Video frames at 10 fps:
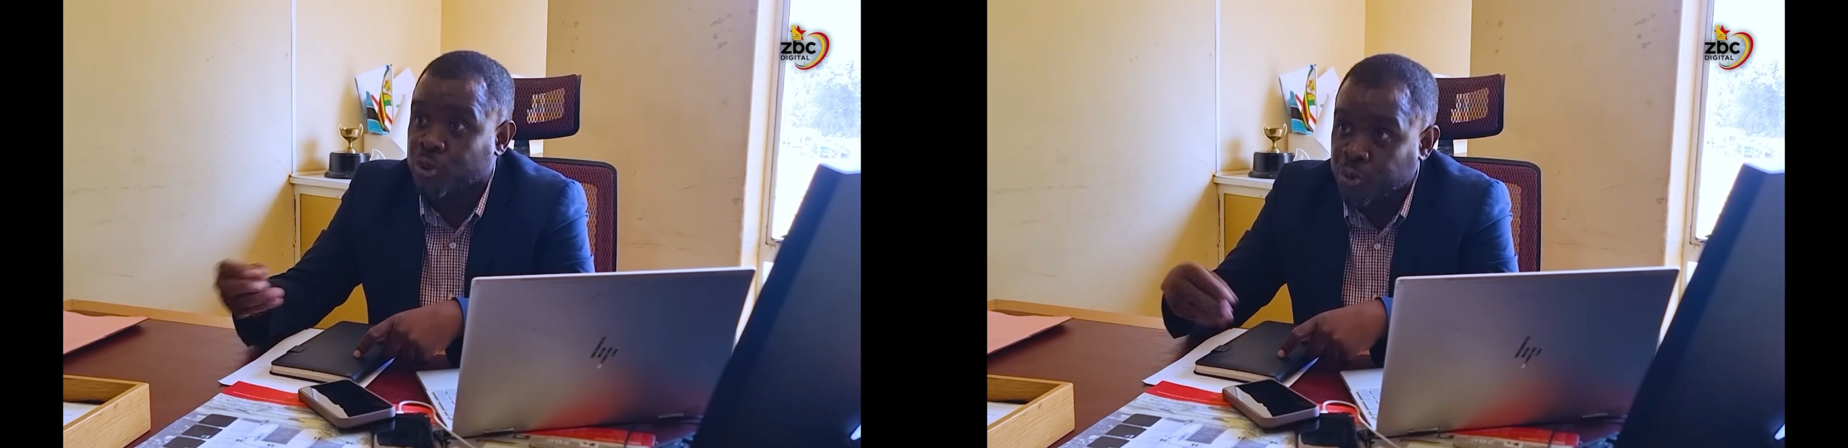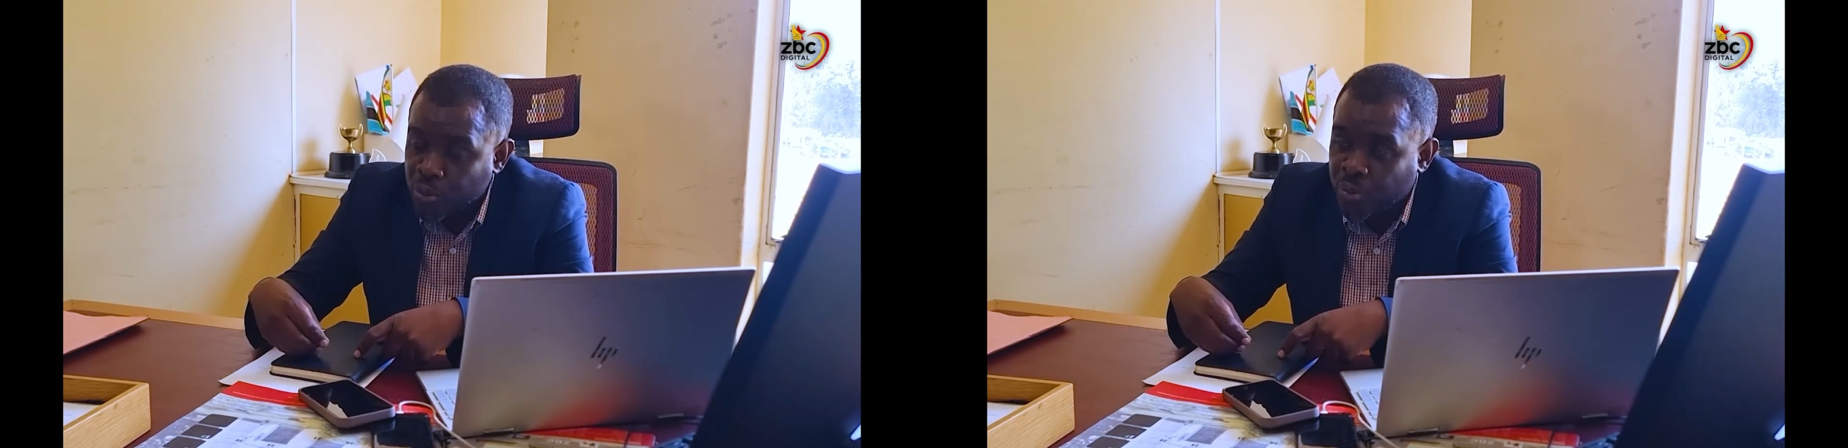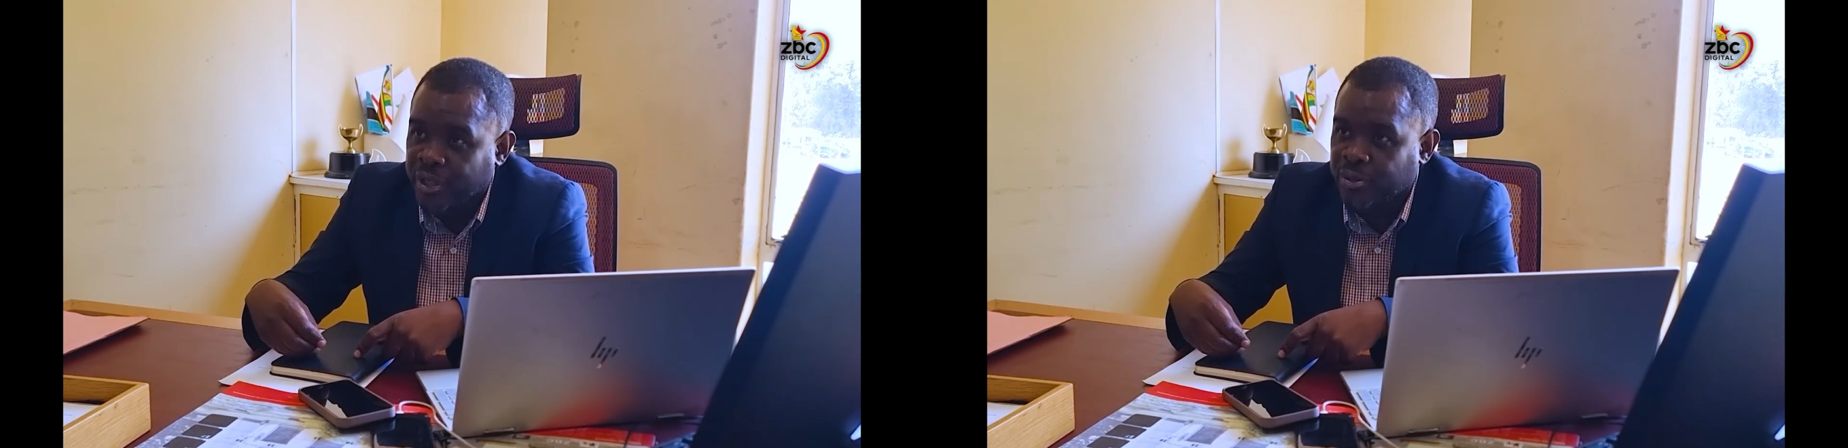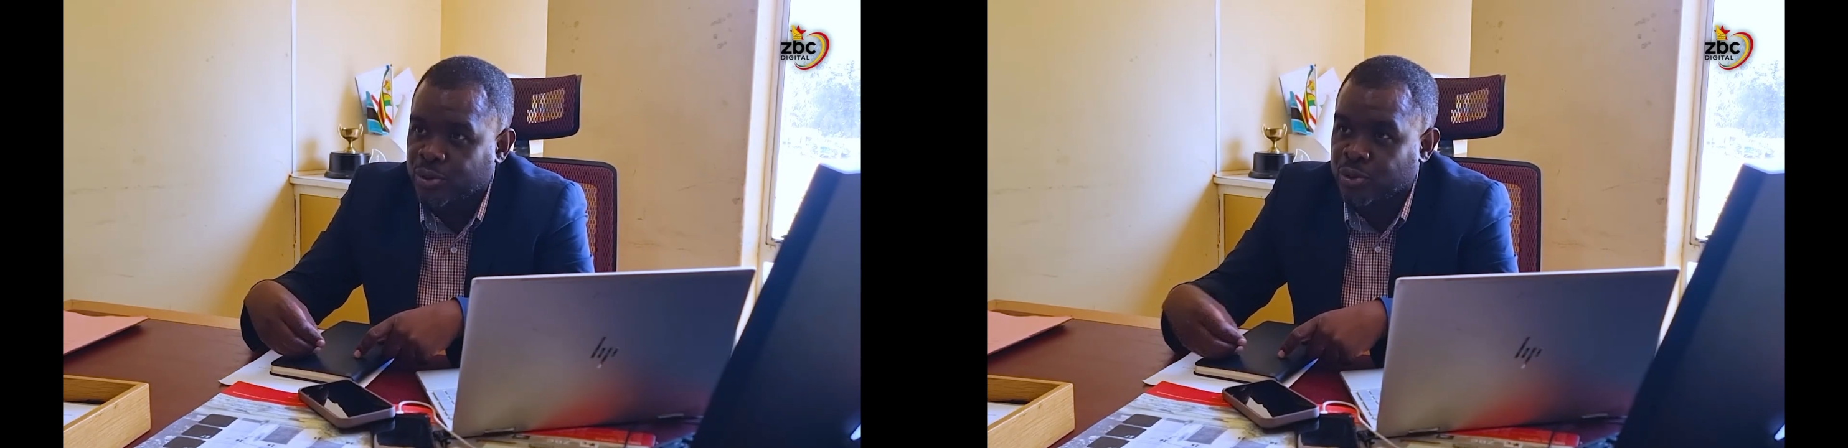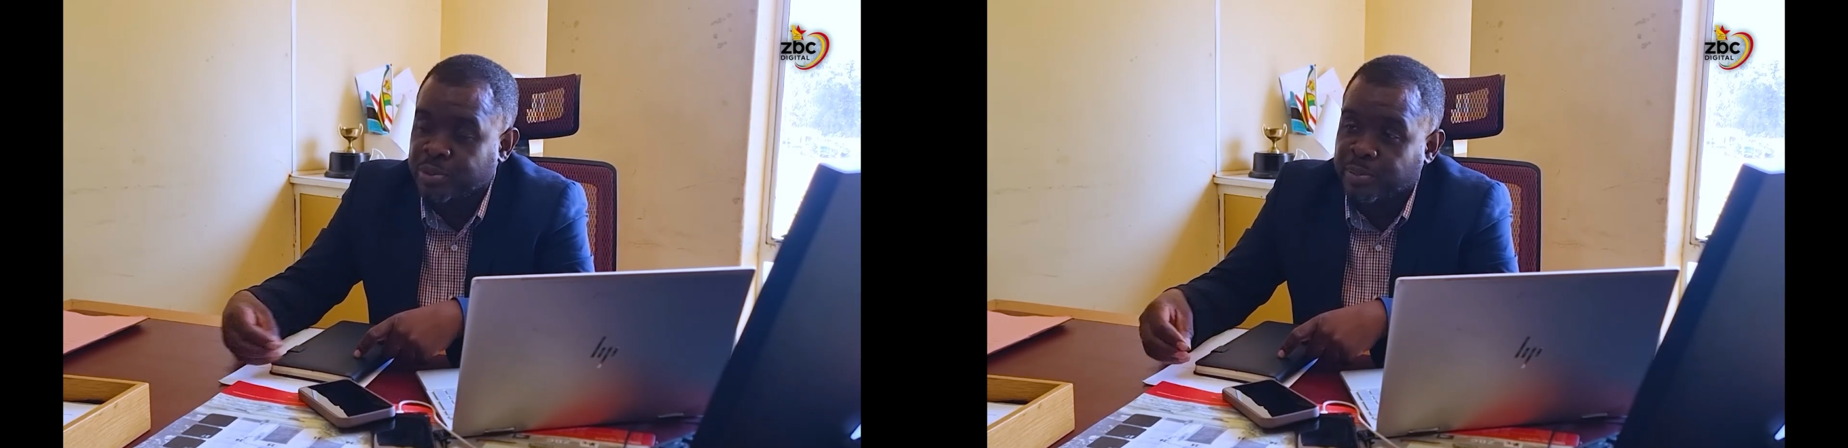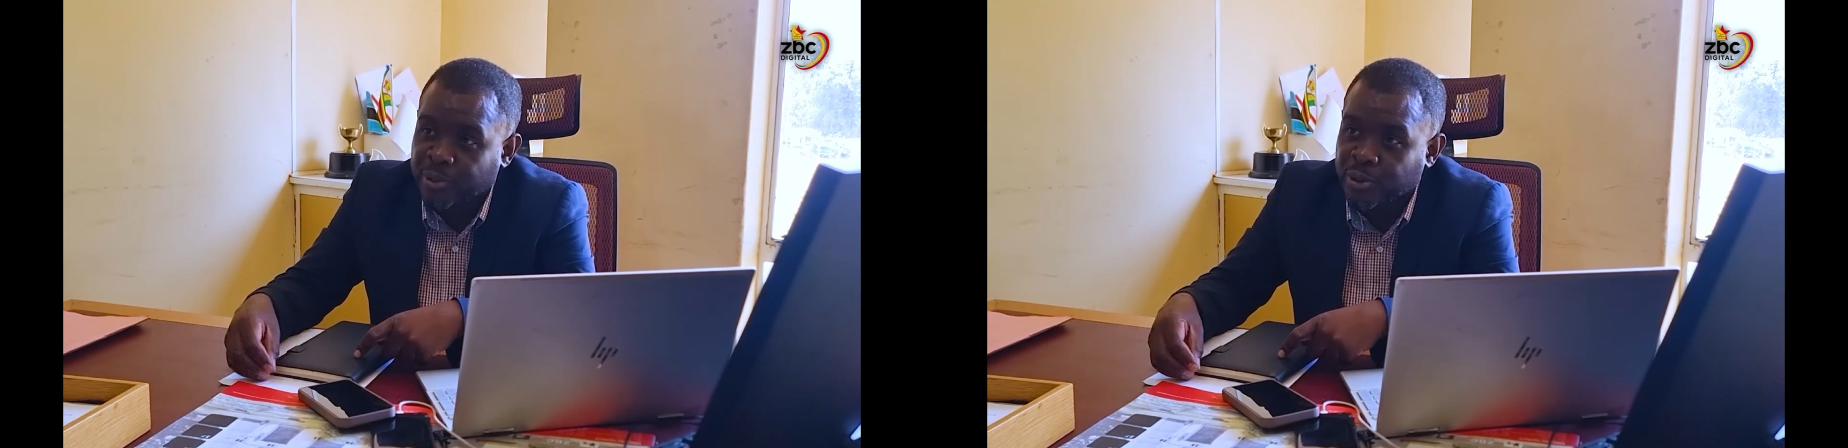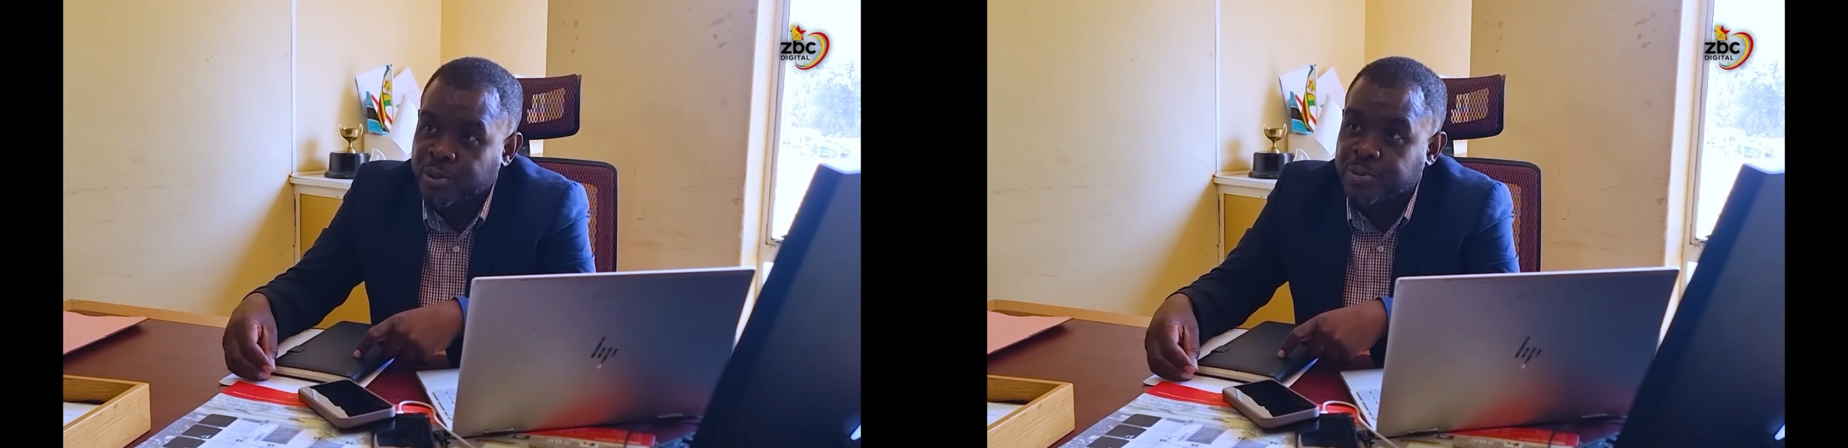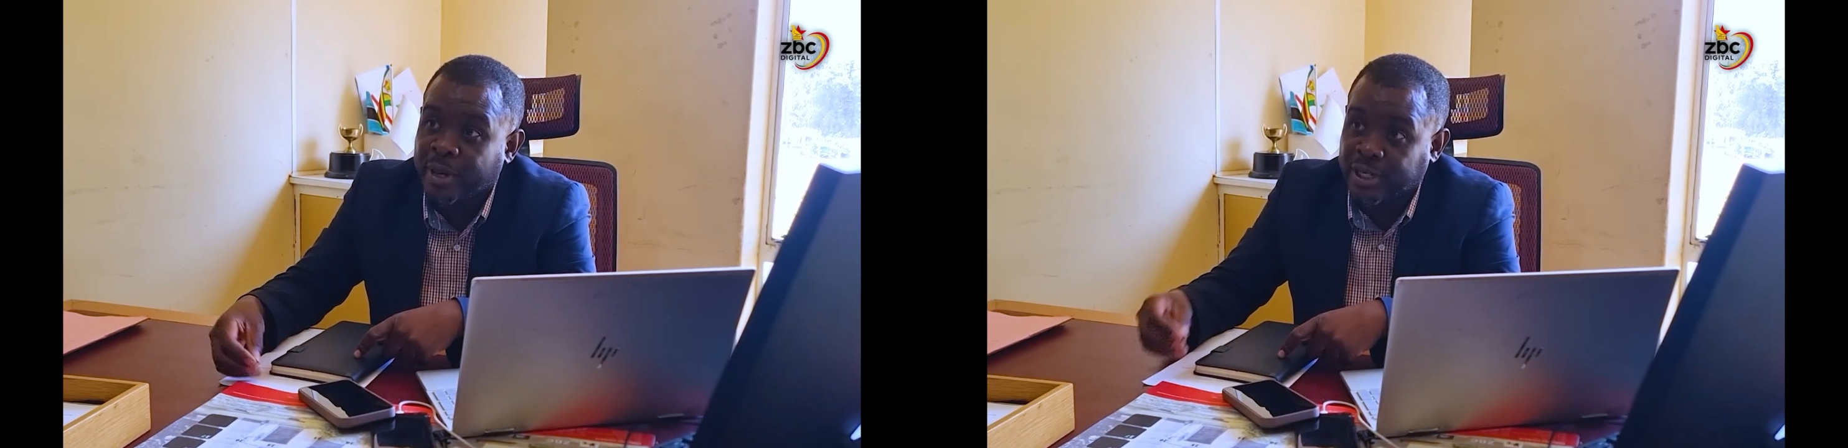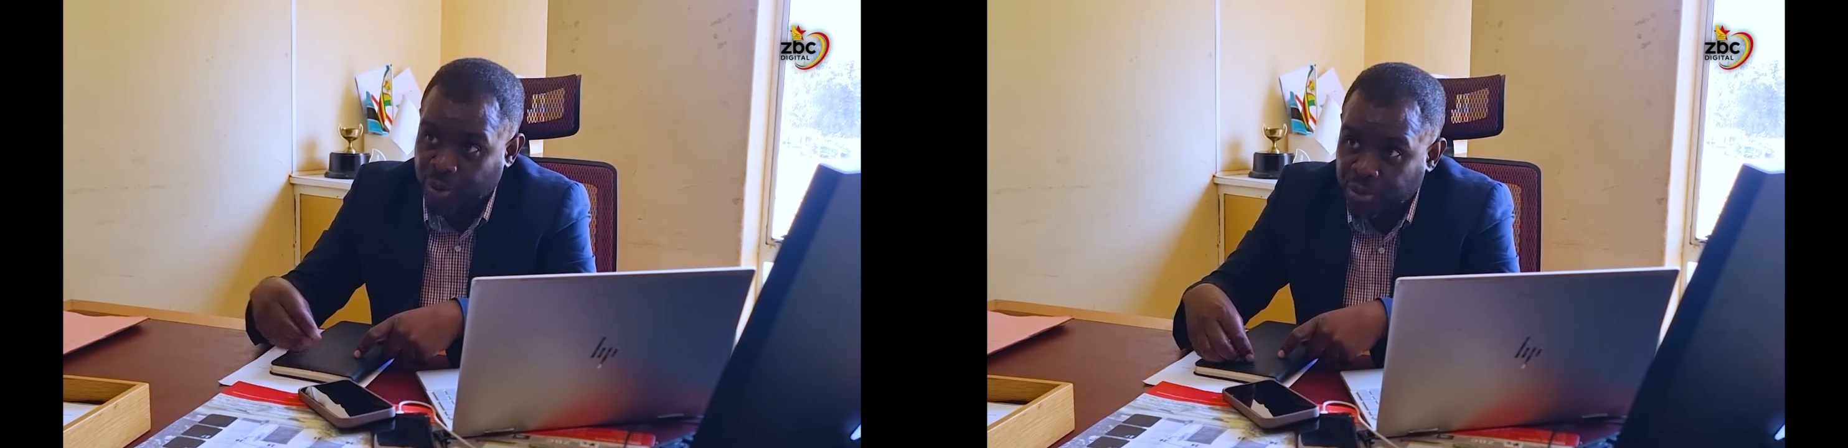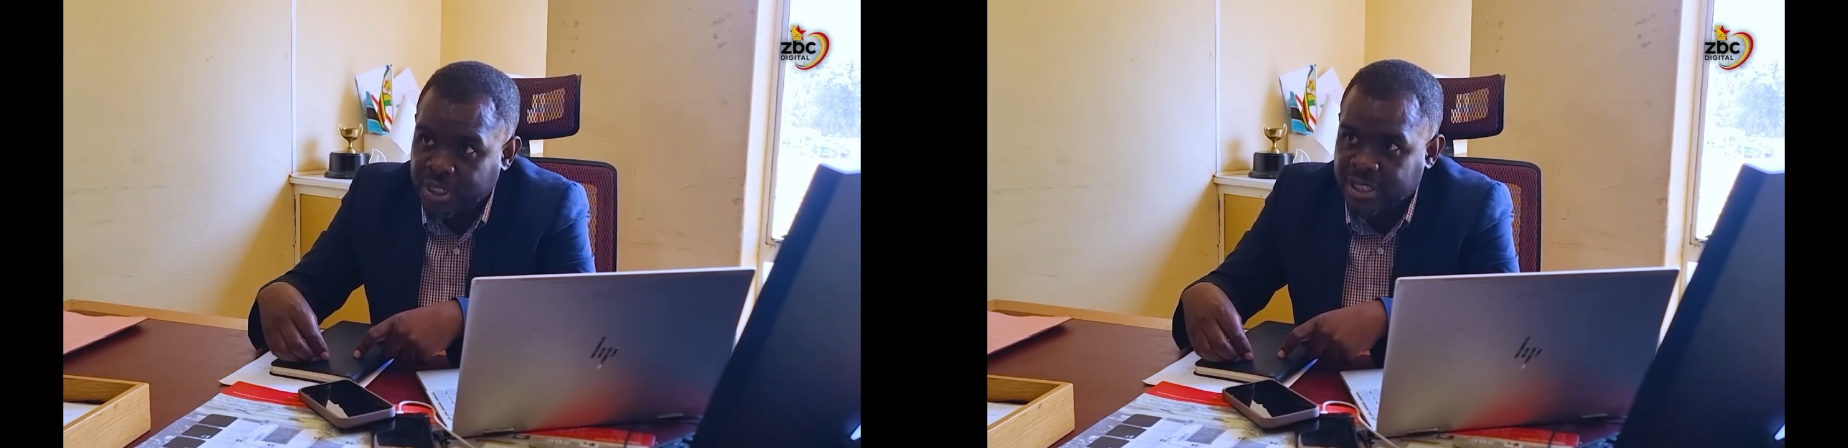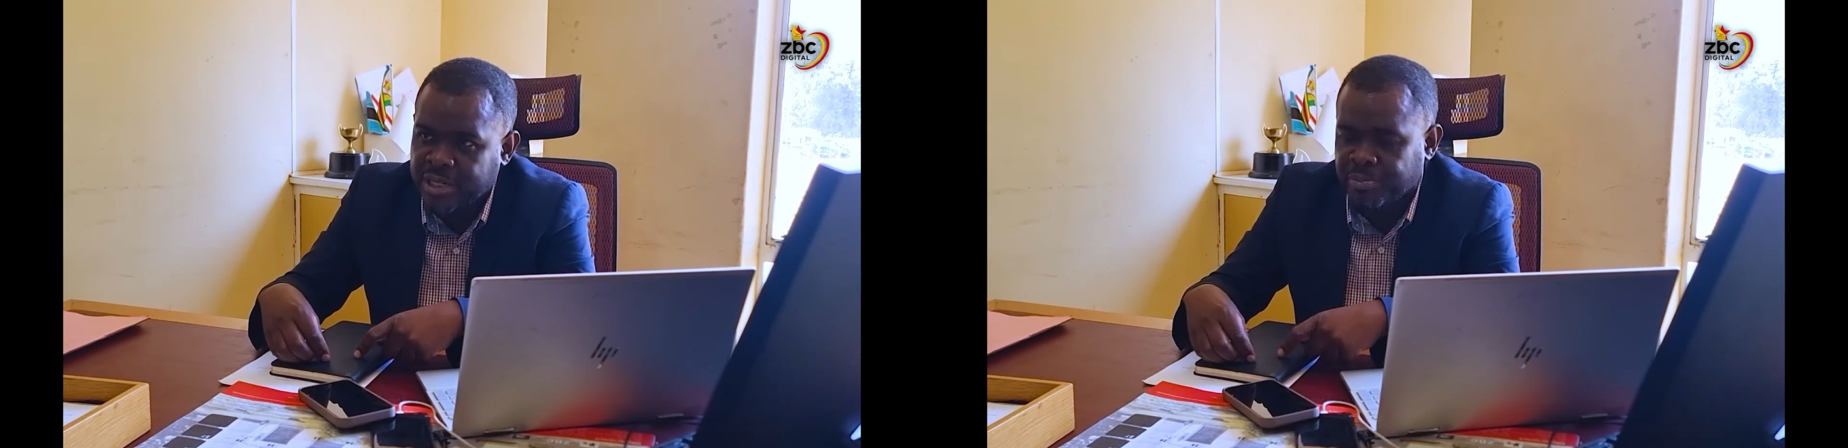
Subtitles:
to Gweru to be produced by Tony G,